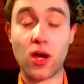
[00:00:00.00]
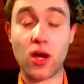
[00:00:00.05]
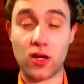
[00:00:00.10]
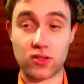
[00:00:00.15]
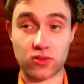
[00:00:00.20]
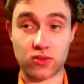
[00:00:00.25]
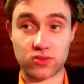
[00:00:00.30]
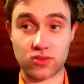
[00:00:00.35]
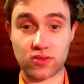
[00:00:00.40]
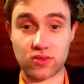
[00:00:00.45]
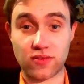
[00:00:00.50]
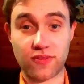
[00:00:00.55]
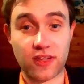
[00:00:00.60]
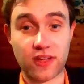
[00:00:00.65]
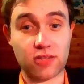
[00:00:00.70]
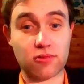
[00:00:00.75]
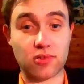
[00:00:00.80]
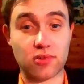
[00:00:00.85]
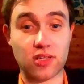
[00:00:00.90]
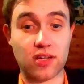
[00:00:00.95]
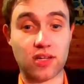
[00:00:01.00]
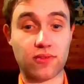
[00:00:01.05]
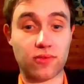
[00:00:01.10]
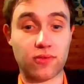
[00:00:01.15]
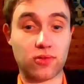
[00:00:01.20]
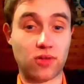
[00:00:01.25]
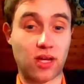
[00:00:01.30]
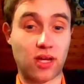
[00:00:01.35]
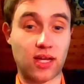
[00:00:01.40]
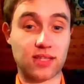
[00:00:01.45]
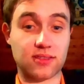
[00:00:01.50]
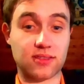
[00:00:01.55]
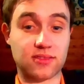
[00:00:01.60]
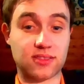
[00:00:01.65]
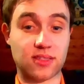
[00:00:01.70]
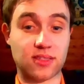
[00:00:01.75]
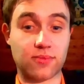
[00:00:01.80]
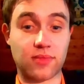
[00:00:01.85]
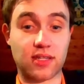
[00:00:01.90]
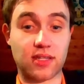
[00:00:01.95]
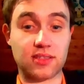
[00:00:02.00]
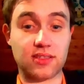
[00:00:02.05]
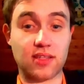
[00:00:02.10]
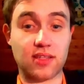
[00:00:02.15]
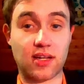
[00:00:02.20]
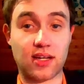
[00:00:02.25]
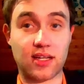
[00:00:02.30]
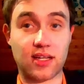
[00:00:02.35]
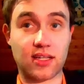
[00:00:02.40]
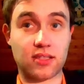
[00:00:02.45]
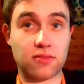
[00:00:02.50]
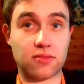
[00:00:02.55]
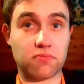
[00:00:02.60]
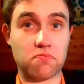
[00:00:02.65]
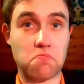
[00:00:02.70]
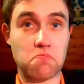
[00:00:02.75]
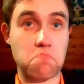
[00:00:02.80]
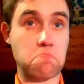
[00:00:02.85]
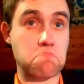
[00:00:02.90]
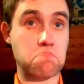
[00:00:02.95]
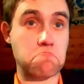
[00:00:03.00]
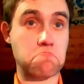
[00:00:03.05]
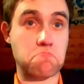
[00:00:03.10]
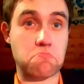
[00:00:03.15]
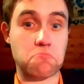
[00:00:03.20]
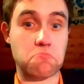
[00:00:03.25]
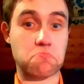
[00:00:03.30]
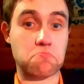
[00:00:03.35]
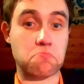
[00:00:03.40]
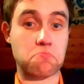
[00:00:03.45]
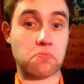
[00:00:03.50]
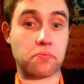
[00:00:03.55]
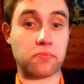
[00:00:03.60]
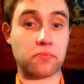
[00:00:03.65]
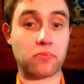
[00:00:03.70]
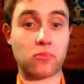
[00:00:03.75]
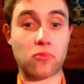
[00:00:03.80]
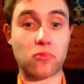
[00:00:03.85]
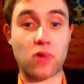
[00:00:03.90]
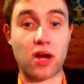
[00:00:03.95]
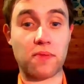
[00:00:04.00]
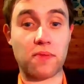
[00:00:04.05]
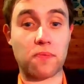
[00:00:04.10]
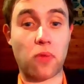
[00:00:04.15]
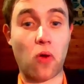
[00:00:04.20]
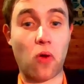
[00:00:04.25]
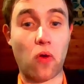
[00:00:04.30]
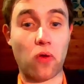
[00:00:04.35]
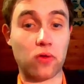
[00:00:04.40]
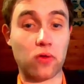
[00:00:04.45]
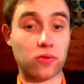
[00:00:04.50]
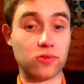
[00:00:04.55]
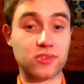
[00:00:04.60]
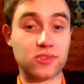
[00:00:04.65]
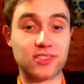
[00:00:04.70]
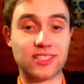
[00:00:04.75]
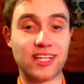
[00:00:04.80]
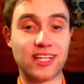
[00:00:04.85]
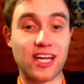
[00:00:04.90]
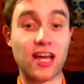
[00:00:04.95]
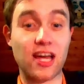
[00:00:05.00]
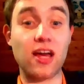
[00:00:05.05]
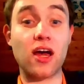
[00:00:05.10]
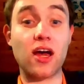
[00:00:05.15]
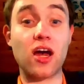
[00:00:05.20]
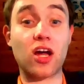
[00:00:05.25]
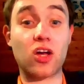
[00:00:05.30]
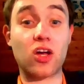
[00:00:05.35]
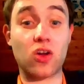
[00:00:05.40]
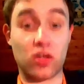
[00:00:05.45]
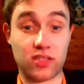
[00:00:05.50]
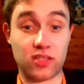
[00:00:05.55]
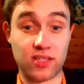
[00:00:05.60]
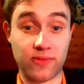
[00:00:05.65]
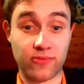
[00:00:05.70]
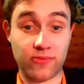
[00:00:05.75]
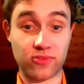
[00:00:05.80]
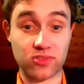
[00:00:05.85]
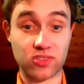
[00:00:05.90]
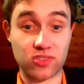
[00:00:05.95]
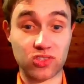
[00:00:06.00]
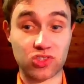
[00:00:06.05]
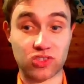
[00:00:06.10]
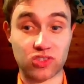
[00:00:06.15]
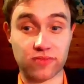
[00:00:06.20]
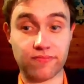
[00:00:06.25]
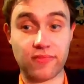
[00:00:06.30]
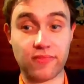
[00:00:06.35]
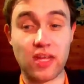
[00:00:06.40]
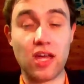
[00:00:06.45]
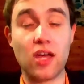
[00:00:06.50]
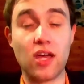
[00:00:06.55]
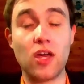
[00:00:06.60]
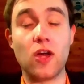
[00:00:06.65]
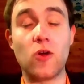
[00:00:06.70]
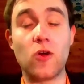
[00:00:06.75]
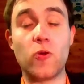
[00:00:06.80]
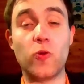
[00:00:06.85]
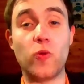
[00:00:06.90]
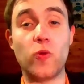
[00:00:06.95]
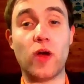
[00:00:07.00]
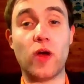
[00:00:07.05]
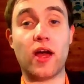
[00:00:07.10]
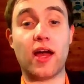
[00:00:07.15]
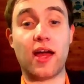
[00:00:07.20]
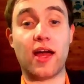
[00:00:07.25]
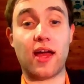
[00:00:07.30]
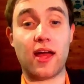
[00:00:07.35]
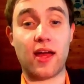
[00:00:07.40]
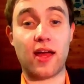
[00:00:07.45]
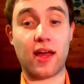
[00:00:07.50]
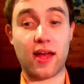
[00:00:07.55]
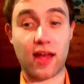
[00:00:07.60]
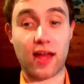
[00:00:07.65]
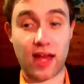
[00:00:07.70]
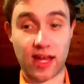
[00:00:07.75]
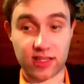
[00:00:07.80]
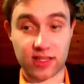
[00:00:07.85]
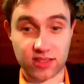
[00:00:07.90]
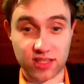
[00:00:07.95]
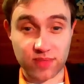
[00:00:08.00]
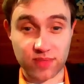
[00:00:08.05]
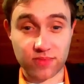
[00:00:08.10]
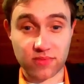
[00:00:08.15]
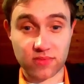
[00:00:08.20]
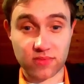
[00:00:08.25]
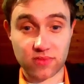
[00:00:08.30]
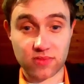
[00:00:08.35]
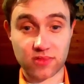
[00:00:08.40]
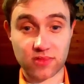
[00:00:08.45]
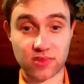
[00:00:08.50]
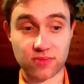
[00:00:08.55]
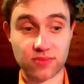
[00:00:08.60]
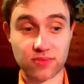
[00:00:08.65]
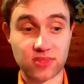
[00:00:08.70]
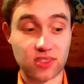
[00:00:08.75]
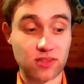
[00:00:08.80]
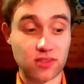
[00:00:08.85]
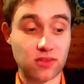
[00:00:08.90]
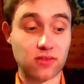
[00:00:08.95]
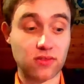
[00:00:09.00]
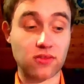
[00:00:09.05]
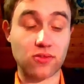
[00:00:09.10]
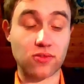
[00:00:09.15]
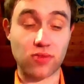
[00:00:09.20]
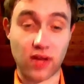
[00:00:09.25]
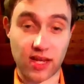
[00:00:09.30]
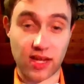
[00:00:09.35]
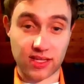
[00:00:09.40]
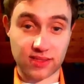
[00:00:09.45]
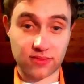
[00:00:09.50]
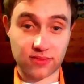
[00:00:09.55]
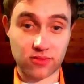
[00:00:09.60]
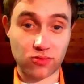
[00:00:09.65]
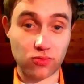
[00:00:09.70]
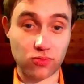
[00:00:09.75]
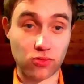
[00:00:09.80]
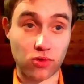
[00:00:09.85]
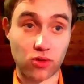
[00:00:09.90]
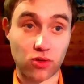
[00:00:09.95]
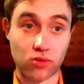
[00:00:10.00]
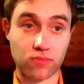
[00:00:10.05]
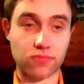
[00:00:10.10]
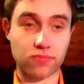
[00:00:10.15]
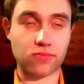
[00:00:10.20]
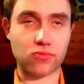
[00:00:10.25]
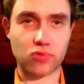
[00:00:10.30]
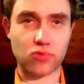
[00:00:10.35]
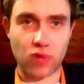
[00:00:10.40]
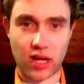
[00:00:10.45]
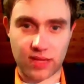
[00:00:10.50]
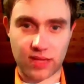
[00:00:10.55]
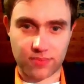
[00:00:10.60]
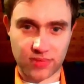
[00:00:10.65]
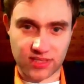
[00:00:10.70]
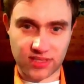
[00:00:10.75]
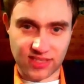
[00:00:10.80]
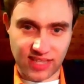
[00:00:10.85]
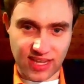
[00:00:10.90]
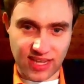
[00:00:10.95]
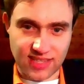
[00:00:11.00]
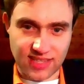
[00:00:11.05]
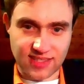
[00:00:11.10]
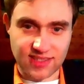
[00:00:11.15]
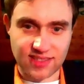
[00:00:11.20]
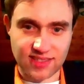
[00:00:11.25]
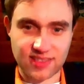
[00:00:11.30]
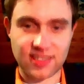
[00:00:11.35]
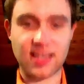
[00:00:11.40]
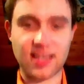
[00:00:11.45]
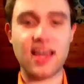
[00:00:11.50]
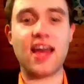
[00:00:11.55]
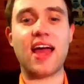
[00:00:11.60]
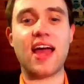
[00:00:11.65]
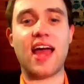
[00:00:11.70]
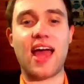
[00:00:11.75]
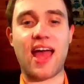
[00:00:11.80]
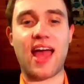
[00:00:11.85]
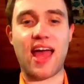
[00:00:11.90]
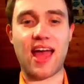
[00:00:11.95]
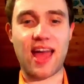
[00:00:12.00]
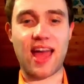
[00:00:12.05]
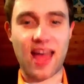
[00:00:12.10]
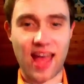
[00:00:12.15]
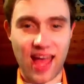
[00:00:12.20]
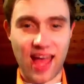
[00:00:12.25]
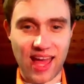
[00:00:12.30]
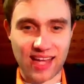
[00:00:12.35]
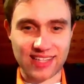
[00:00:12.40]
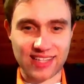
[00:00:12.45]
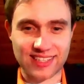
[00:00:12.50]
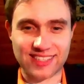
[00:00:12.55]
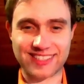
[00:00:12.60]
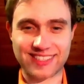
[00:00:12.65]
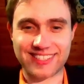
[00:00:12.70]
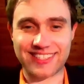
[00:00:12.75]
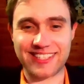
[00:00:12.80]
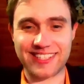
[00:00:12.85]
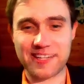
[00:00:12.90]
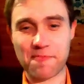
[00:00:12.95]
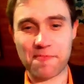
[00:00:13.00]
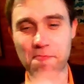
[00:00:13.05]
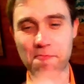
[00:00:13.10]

And also on the federal level, you had somebody like Rand Paul, who's a goddamn physician, who had symptoms, who had been tested, and